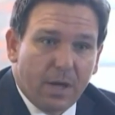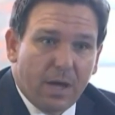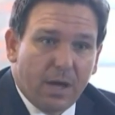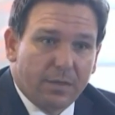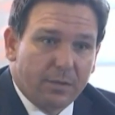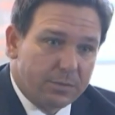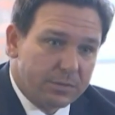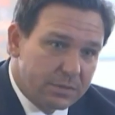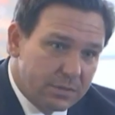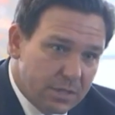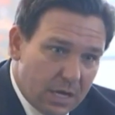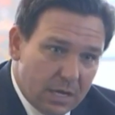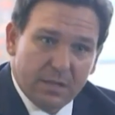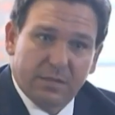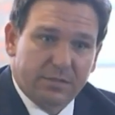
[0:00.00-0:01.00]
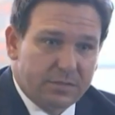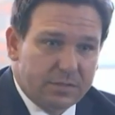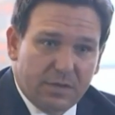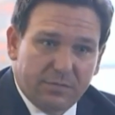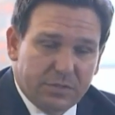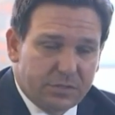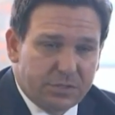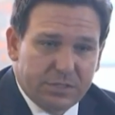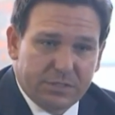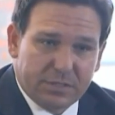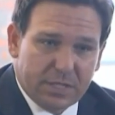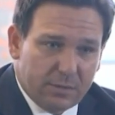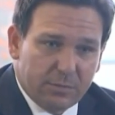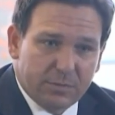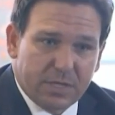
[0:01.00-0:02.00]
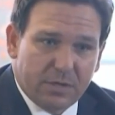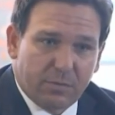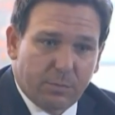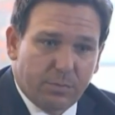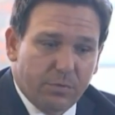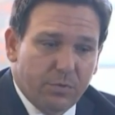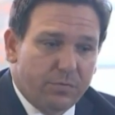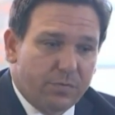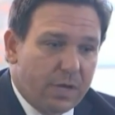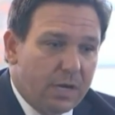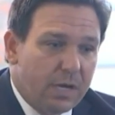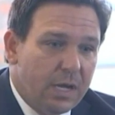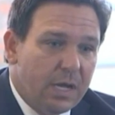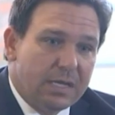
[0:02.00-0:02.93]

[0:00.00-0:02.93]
Uh, there was none of the stuff that she said was ever proven.